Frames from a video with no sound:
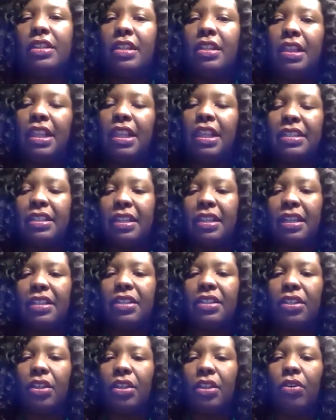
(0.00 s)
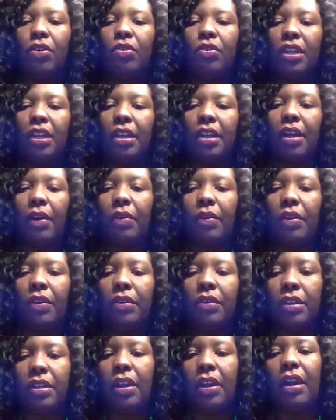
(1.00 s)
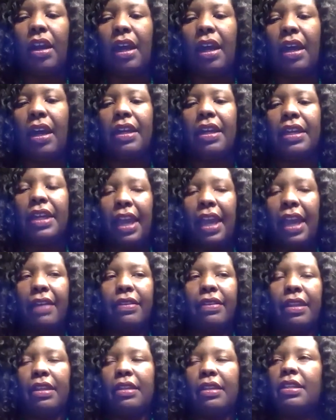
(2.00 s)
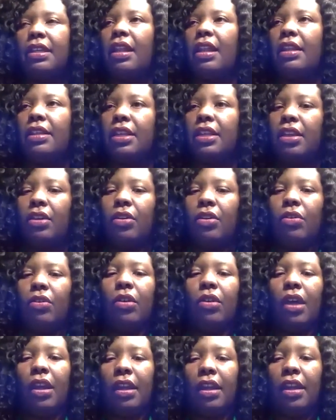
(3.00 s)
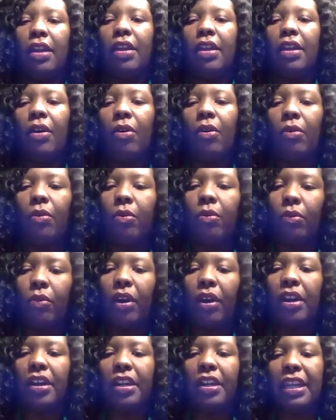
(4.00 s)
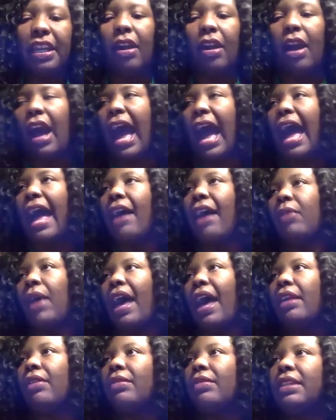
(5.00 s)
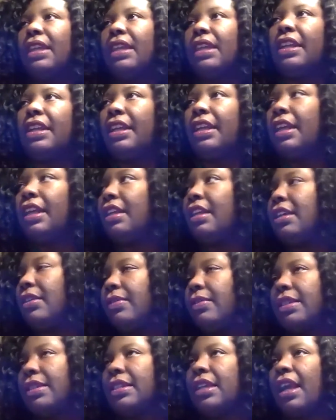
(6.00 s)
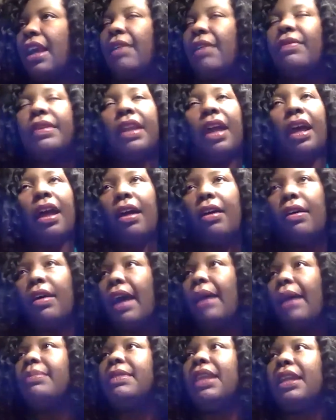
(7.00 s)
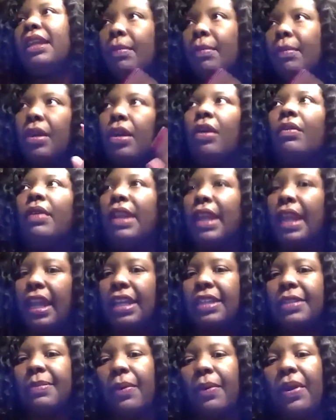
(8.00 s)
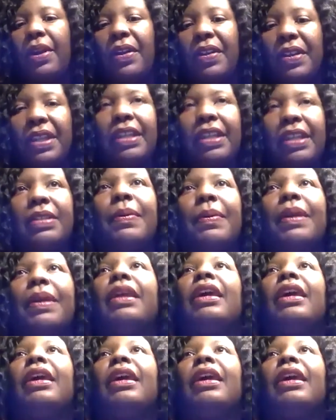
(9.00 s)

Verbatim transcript: listening to, you know, your aunt Kathy telling you, you know, where I, well, I don't think you need to use a scaffold. No, I think I'm gonna go with the expert on this one.